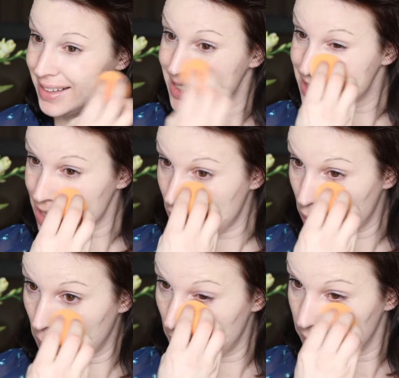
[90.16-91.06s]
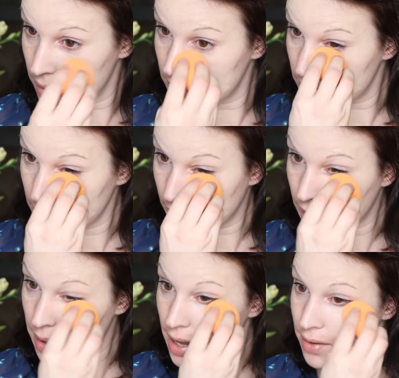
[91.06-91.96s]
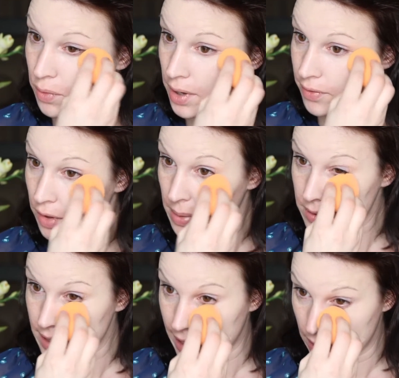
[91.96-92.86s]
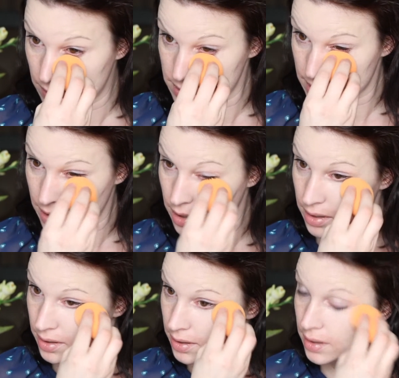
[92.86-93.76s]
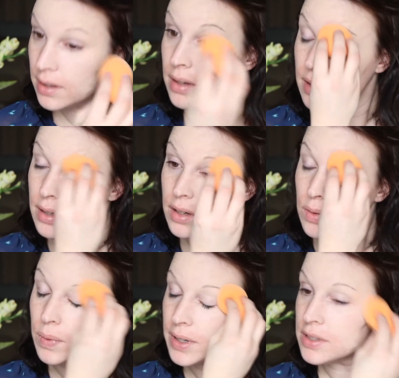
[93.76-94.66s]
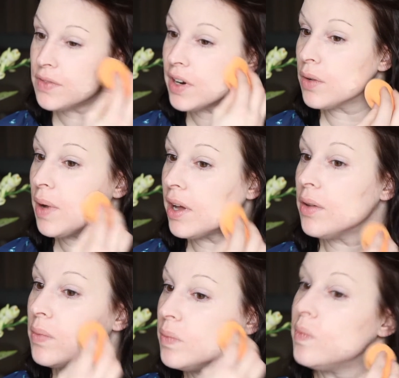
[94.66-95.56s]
So I have worn it for about 10 hours and it wears very well.